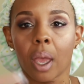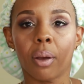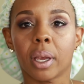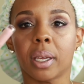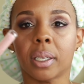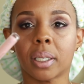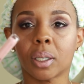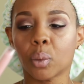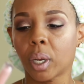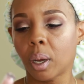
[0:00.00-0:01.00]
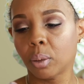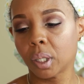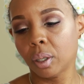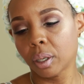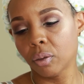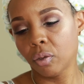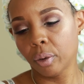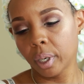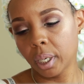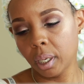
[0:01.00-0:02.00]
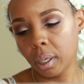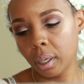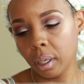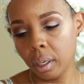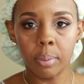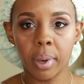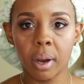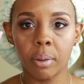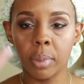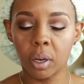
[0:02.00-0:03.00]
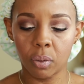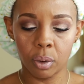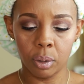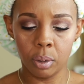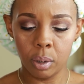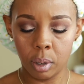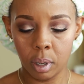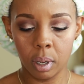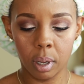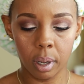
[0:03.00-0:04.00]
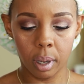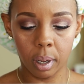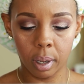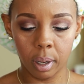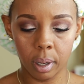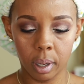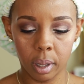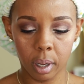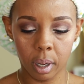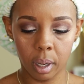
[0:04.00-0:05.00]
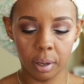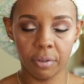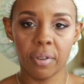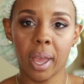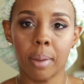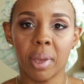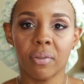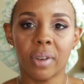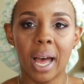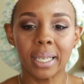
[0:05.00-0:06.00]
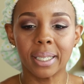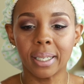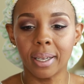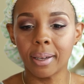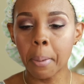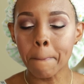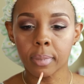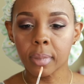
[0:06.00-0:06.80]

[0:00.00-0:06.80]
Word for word: Okay, this is what I was looking for, the, the Bare Mineral uh, in the color Fab and Foxy.